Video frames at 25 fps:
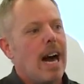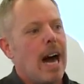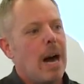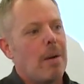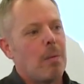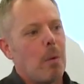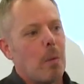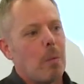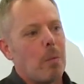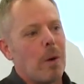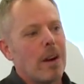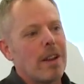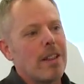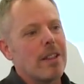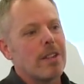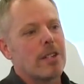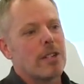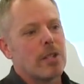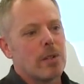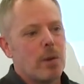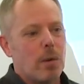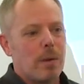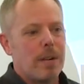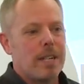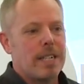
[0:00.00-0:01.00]
um, one of the
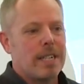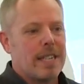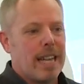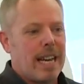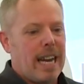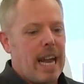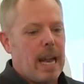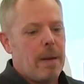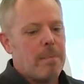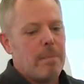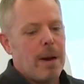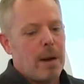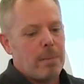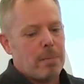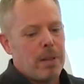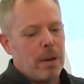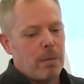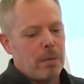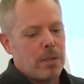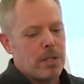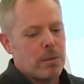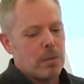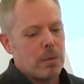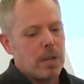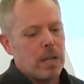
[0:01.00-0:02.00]
stories that came up
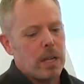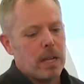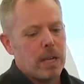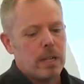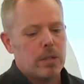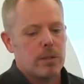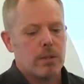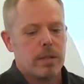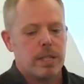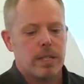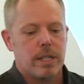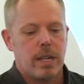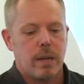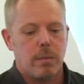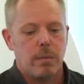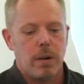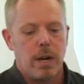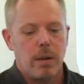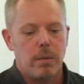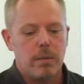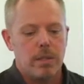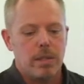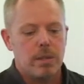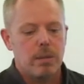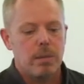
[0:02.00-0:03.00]
that was really interesting
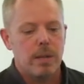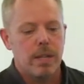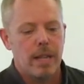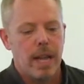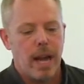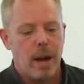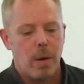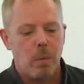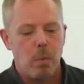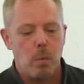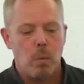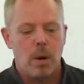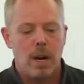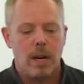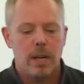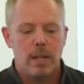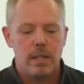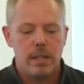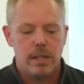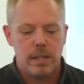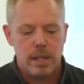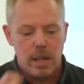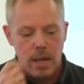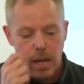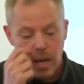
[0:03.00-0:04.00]
when I was doing that
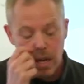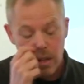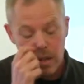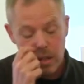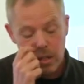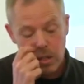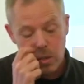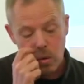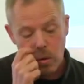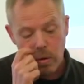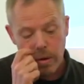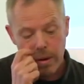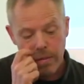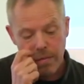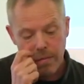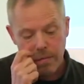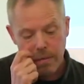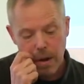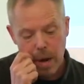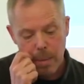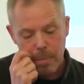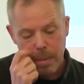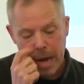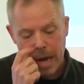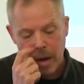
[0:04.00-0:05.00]
was the story
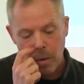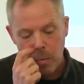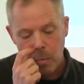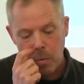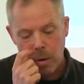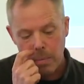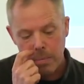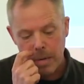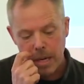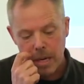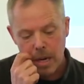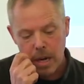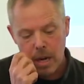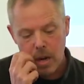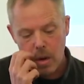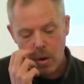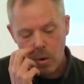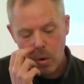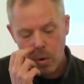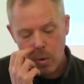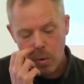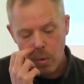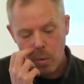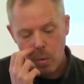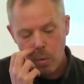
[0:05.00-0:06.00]
about a
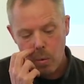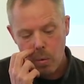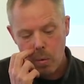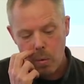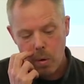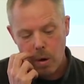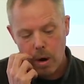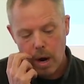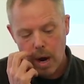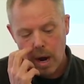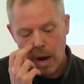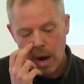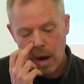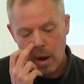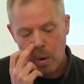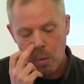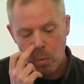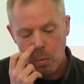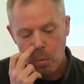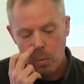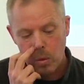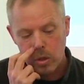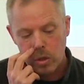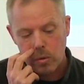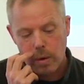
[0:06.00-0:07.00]
woman who uh,